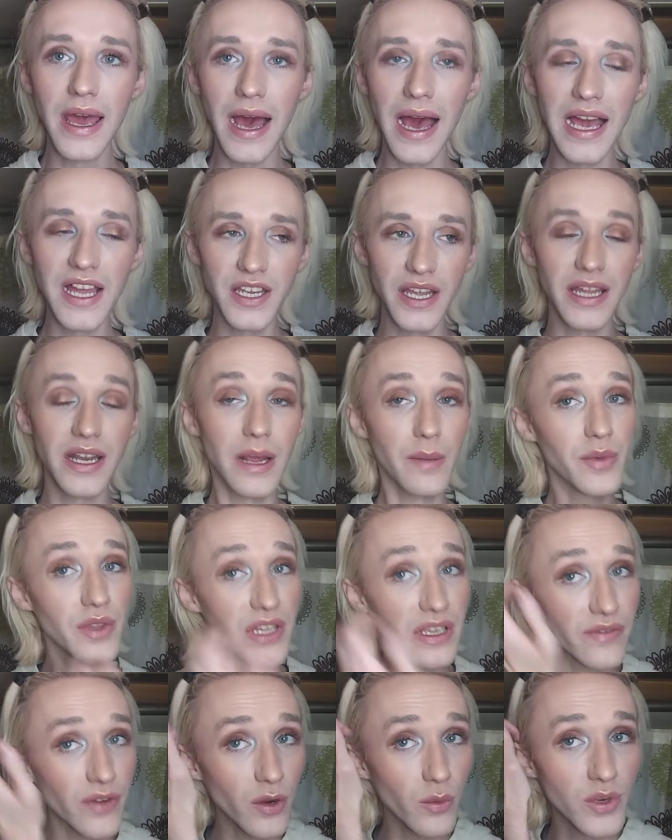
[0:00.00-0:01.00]
I
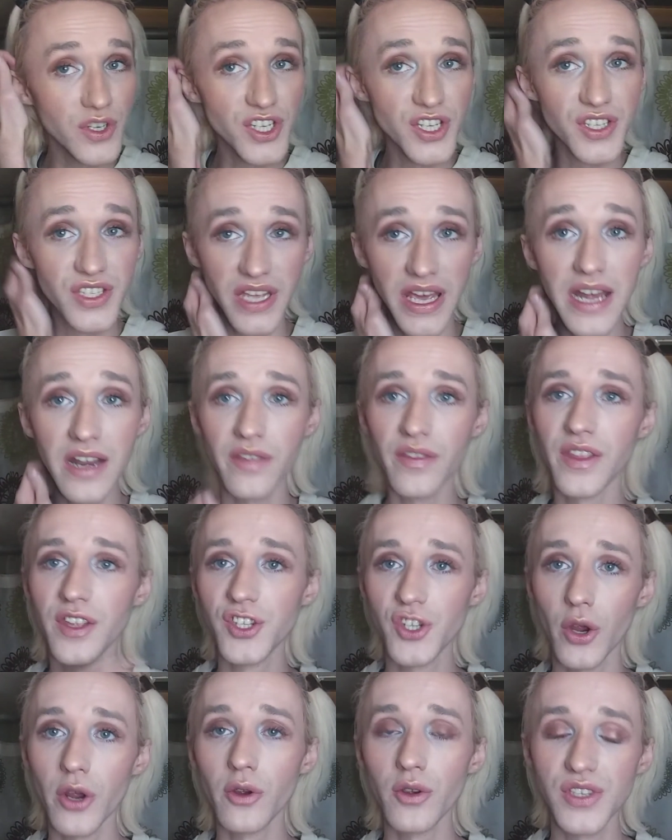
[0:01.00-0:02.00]
believe her when she said in the
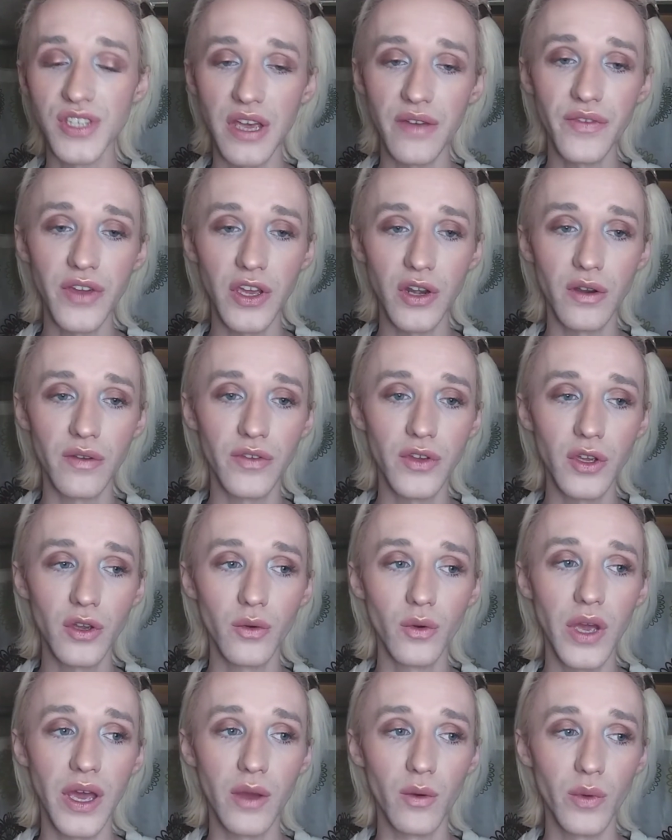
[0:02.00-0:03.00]
Joey Graceffa
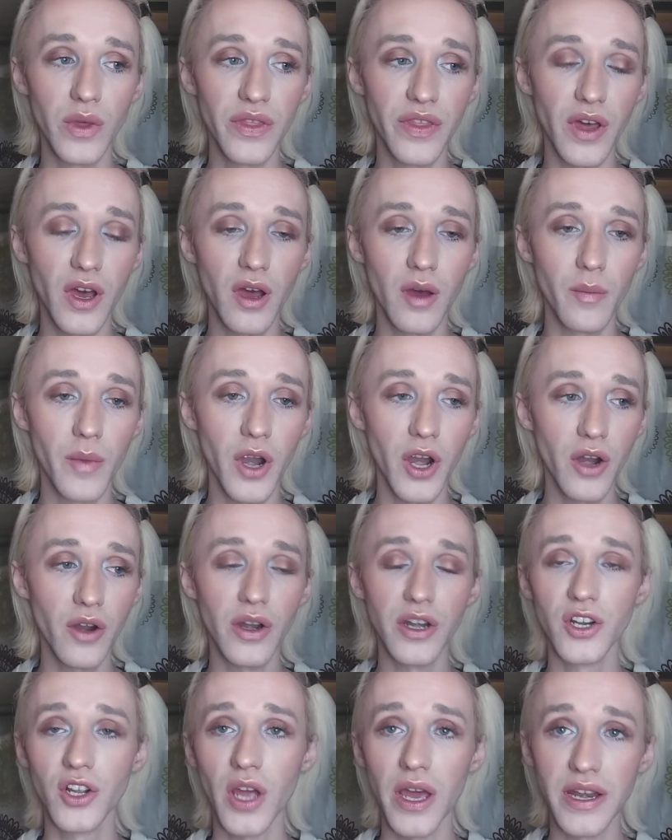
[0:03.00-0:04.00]
interview with her
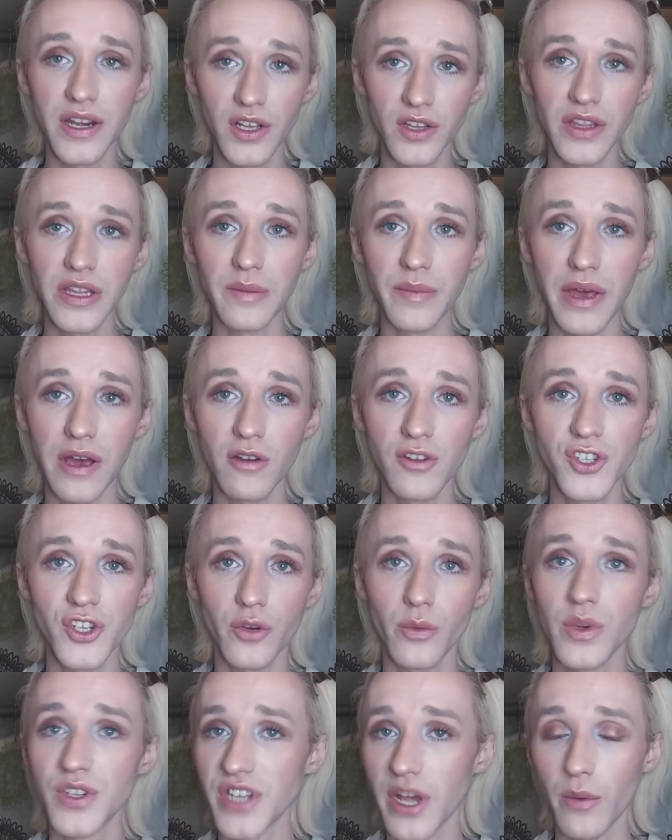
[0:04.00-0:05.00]
and Colleen Ballinger,
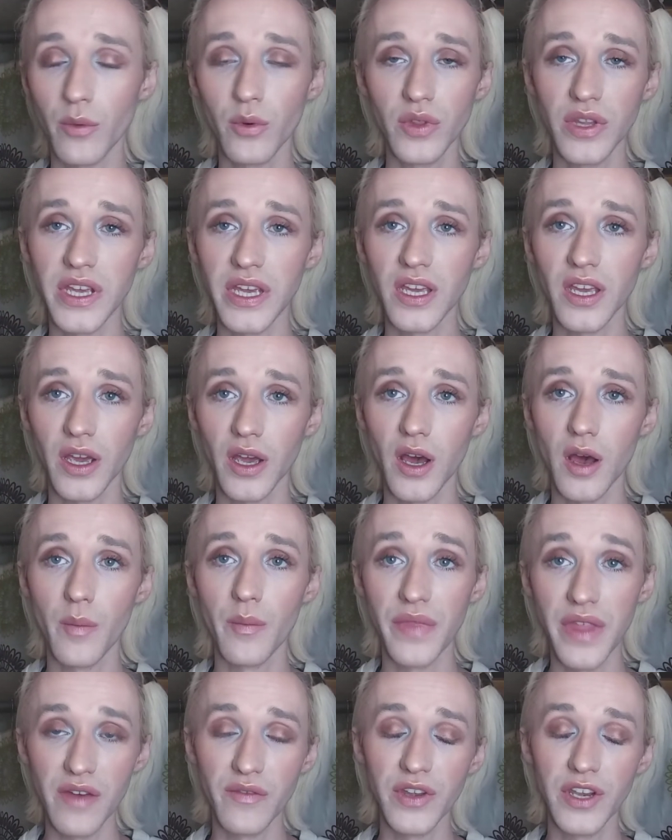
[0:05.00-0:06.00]
which I will link
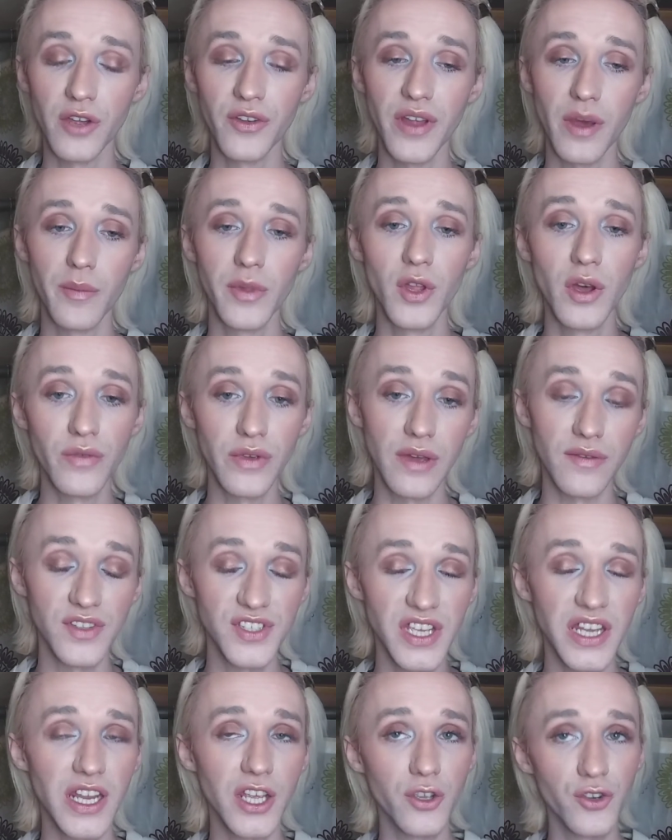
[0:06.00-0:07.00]
that video down below. If you haven't
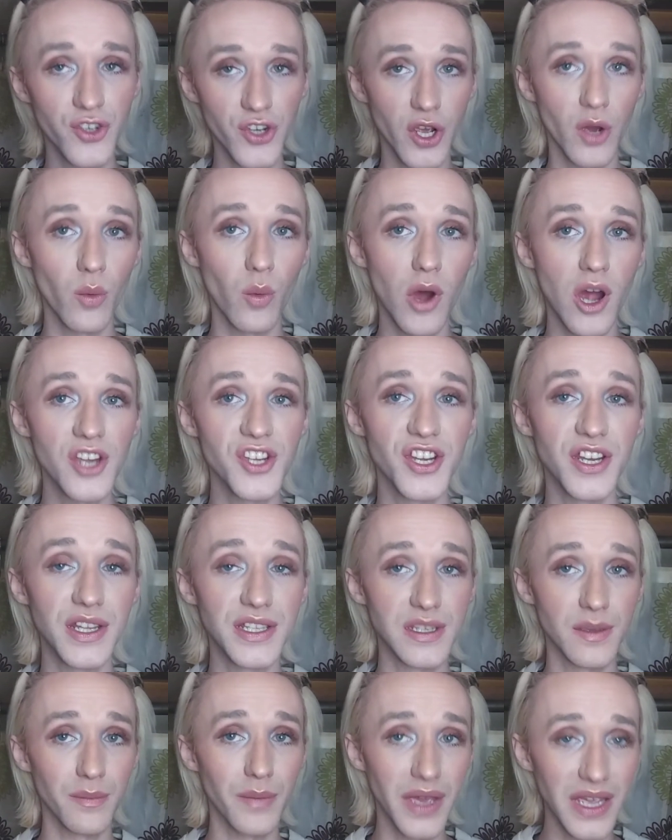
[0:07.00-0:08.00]
seen it, you should go watch it.
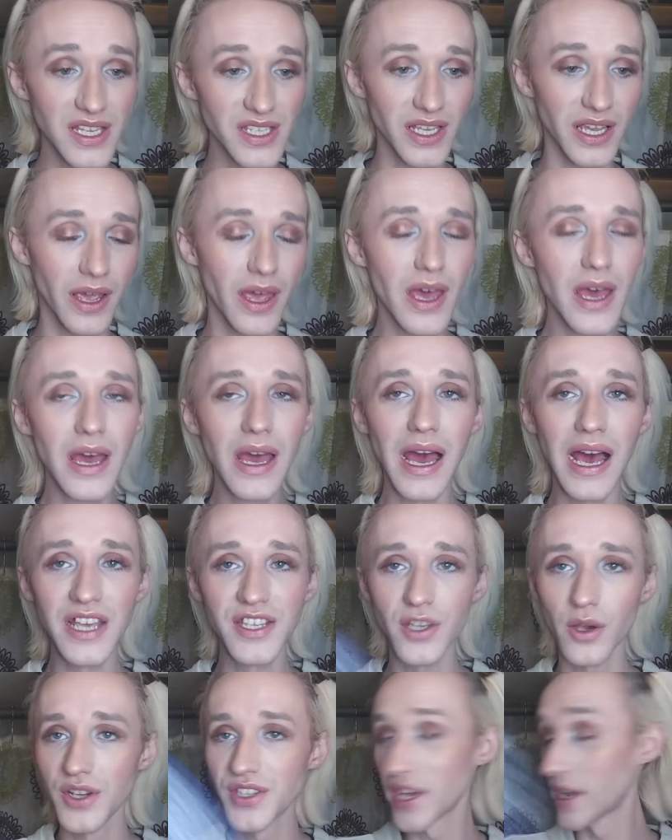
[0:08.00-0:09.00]
It's amazing. I
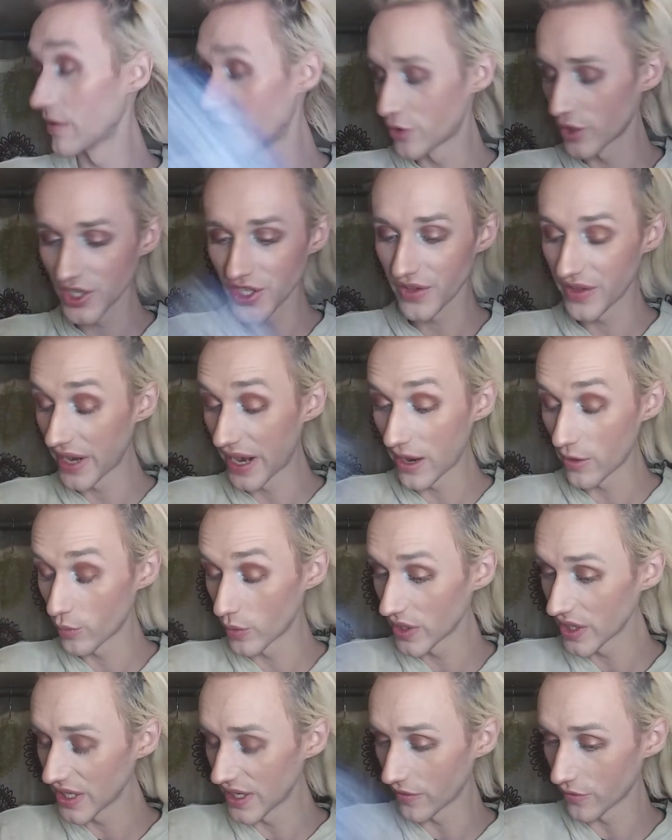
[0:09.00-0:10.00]
saw a side of Trisha that I'd
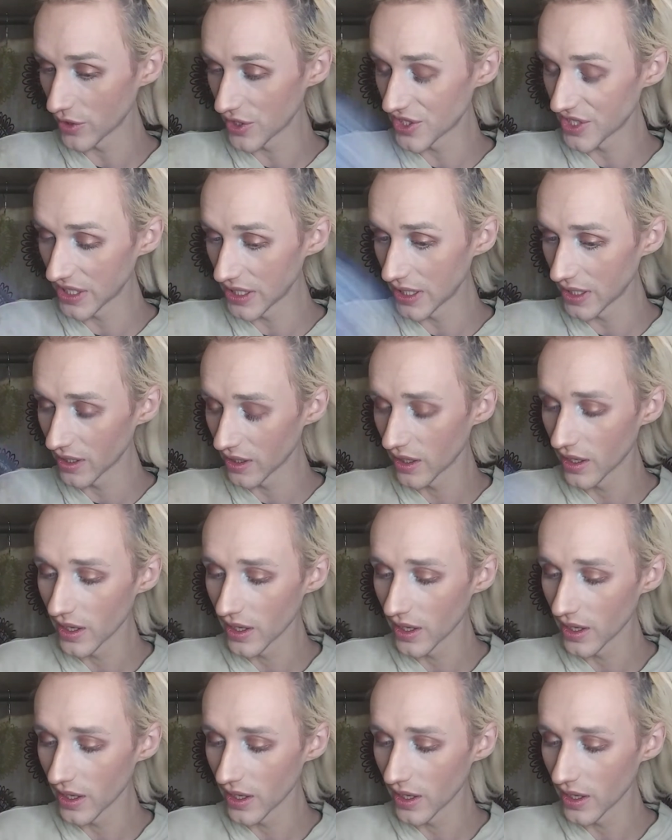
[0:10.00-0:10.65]
really never seen.